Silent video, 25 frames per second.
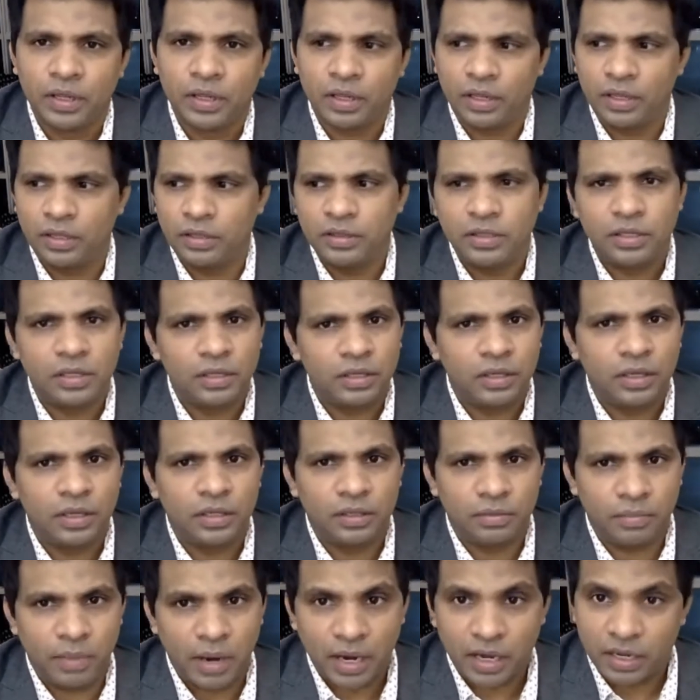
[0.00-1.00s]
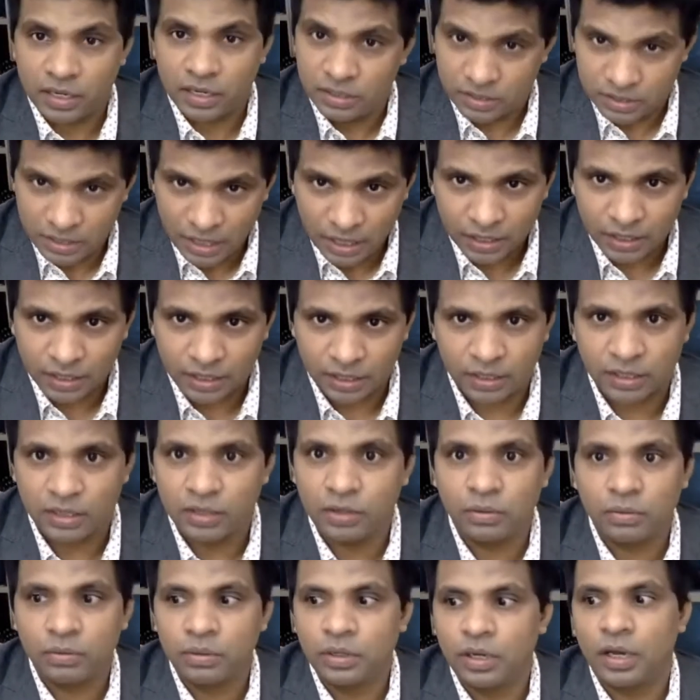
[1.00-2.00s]
in the market is targeting.
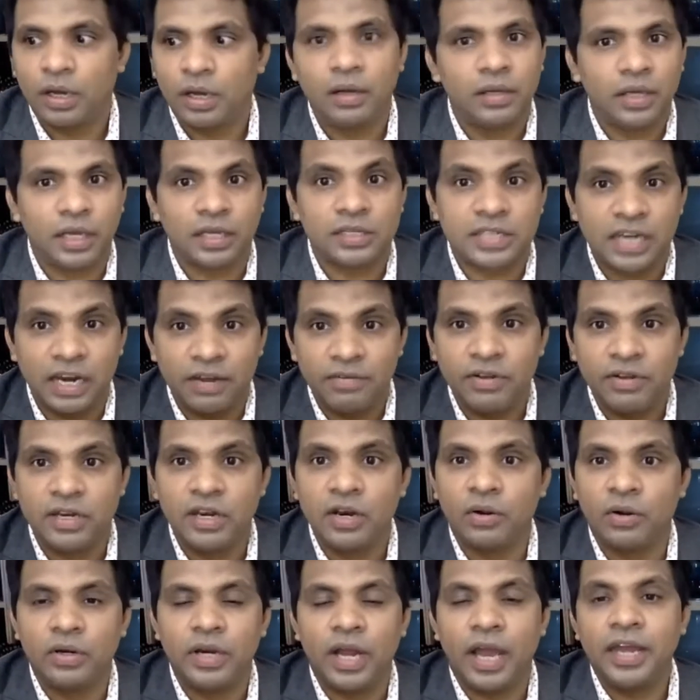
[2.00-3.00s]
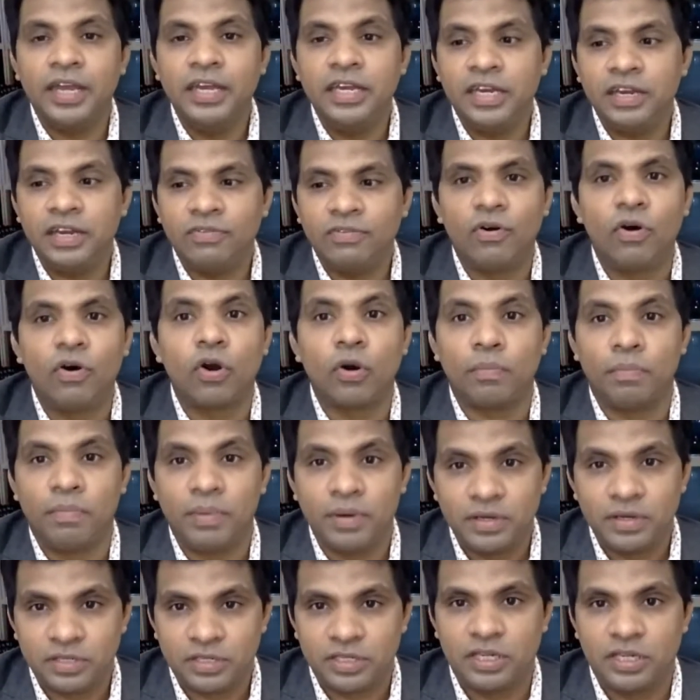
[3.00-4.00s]
Yesterday we know
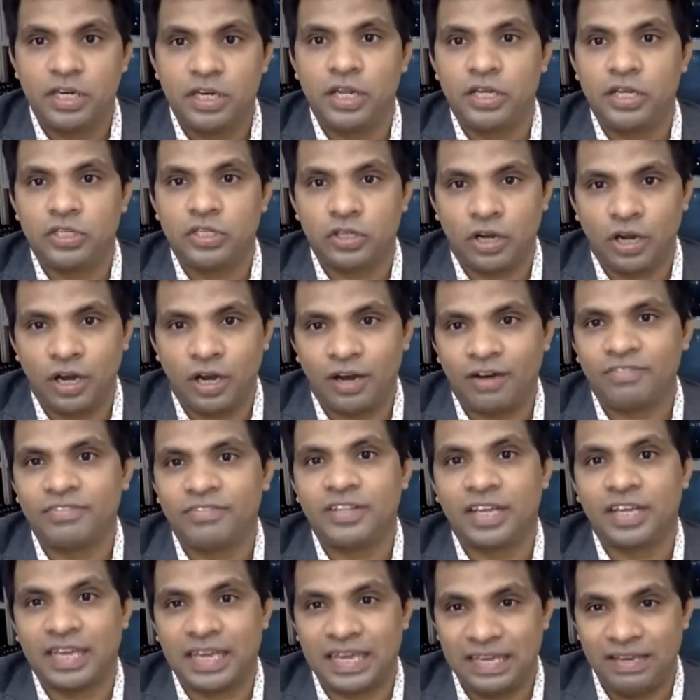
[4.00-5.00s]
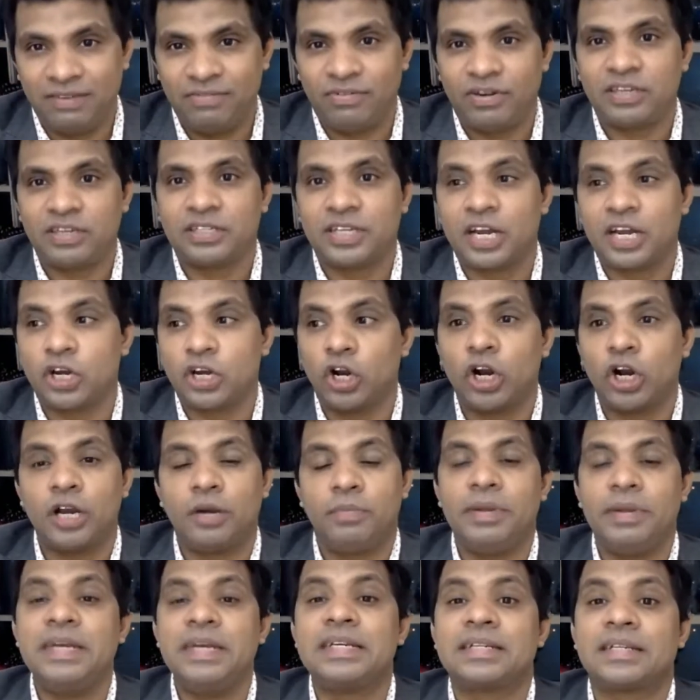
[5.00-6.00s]
94% of the keywords are not
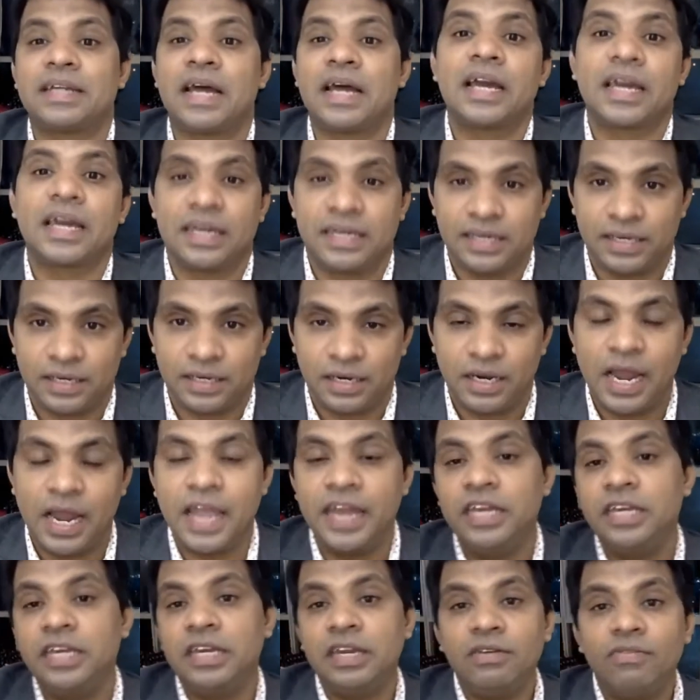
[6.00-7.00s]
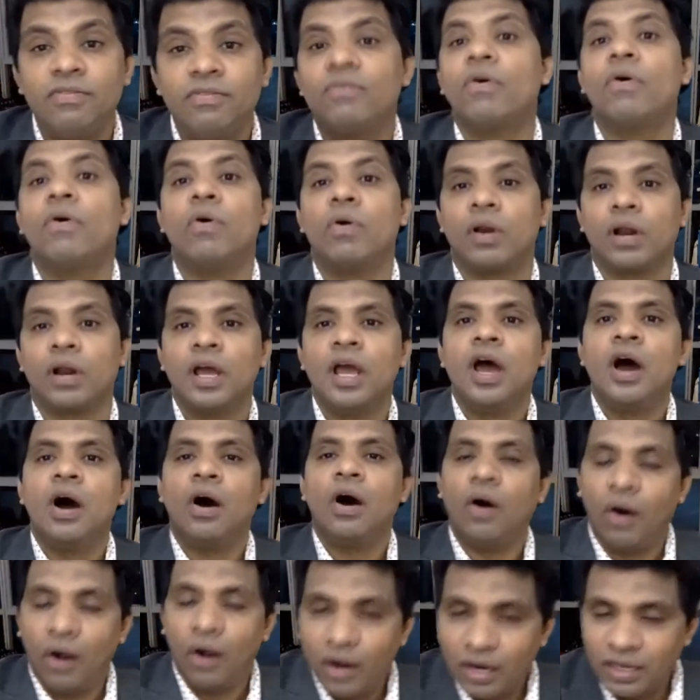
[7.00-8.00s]
being targeted. 94.
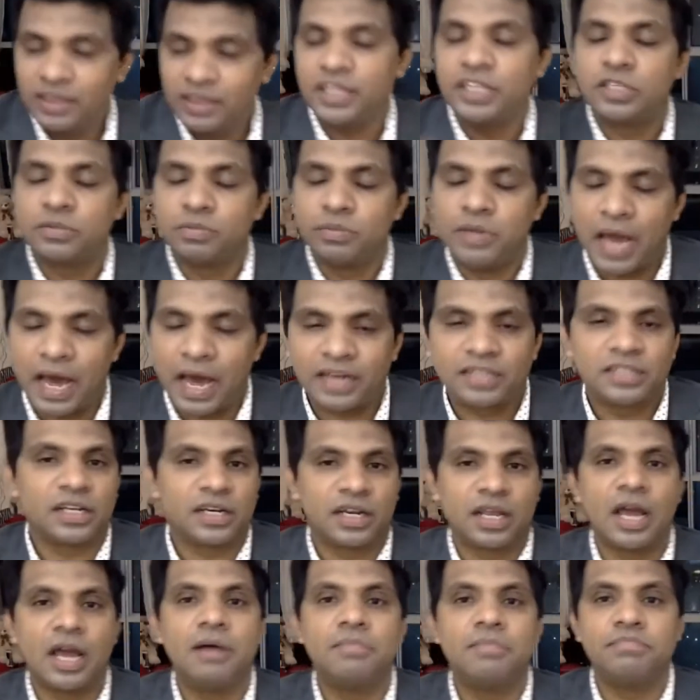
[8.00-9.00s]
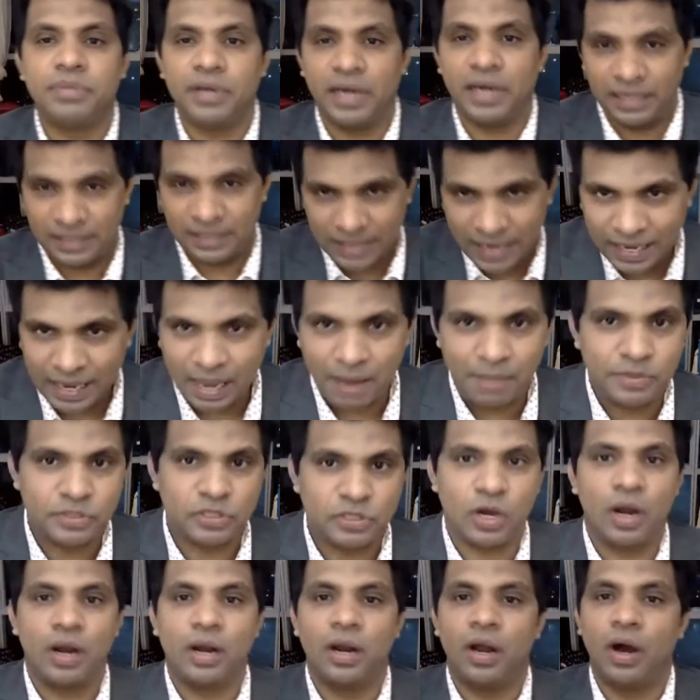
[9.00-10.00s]
All these larger companies like
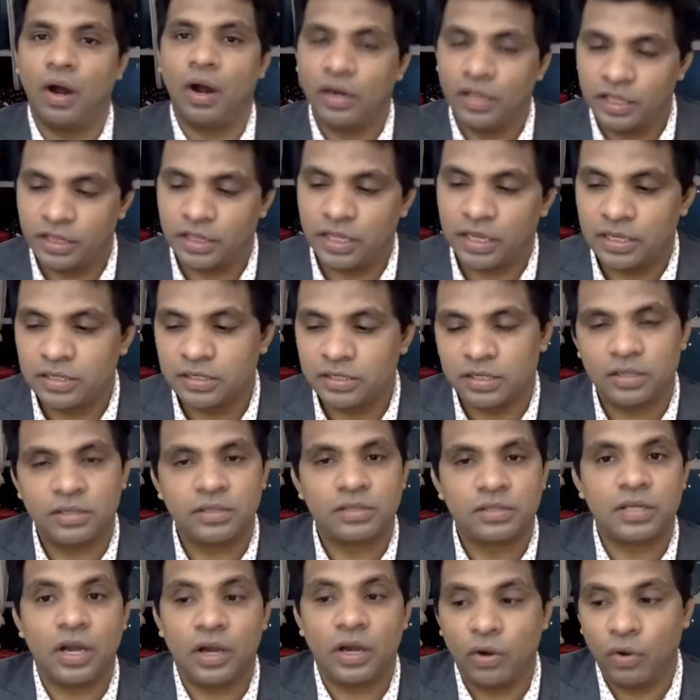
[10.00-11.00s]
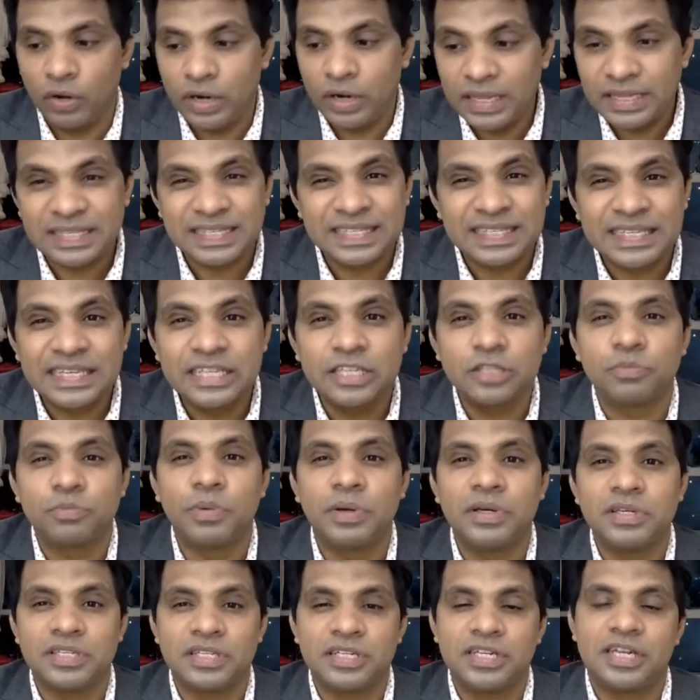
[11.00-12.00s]
Amazon, all the things are only
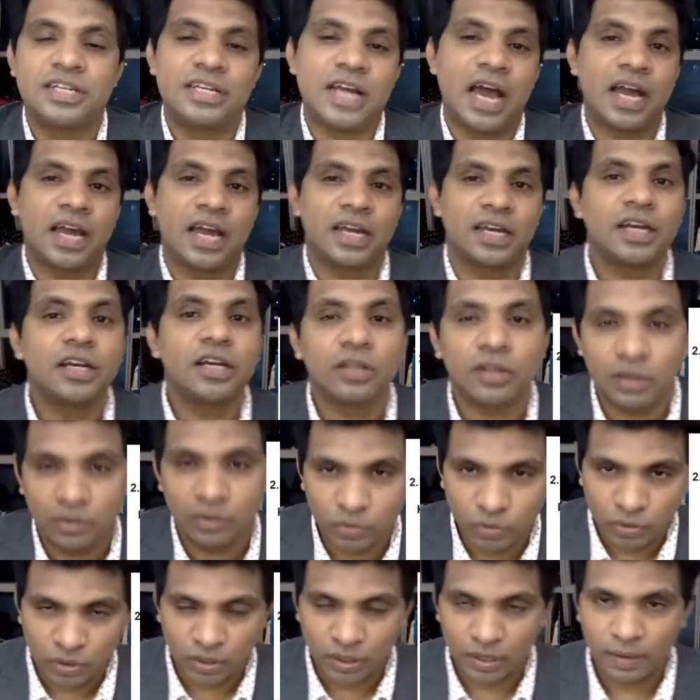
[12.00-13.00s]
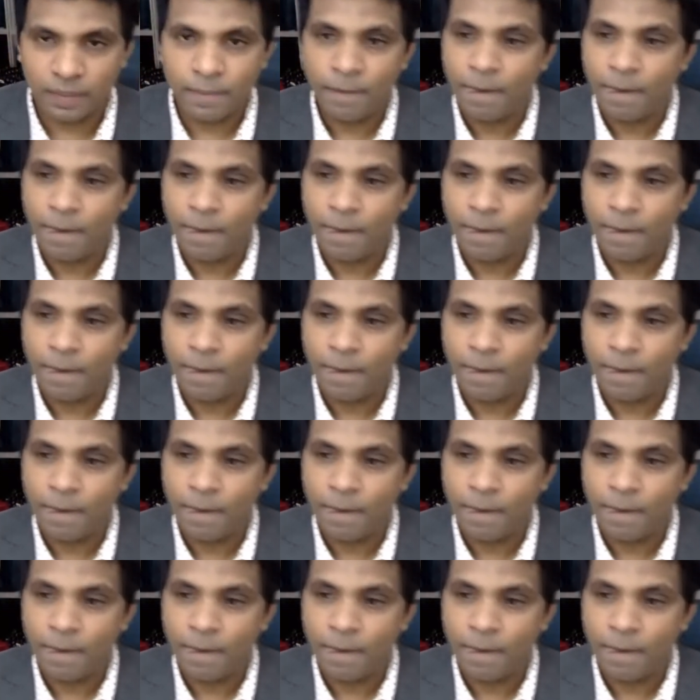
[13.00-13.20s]
6% targeted from Google.